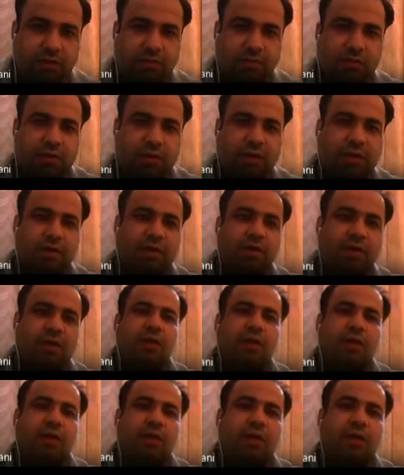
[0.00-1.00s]
Okay.
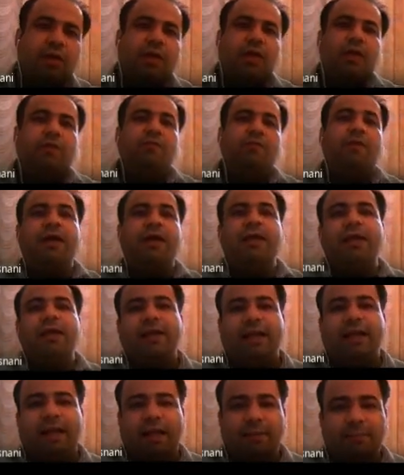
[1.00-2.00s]
Why it
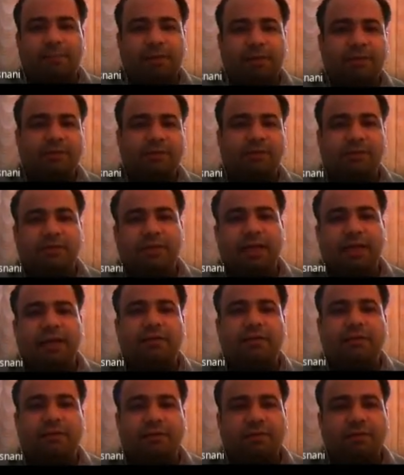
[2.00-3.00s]
happens that
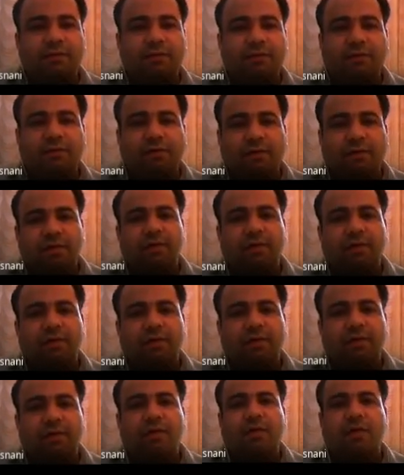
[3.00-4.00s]

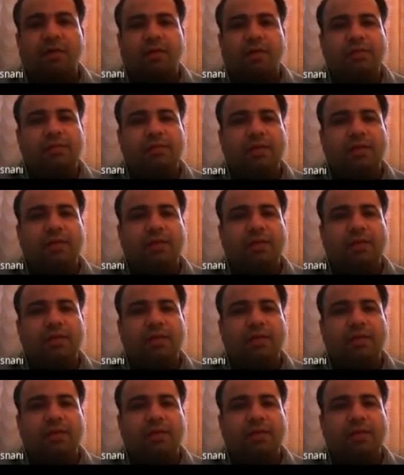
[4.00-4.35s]
they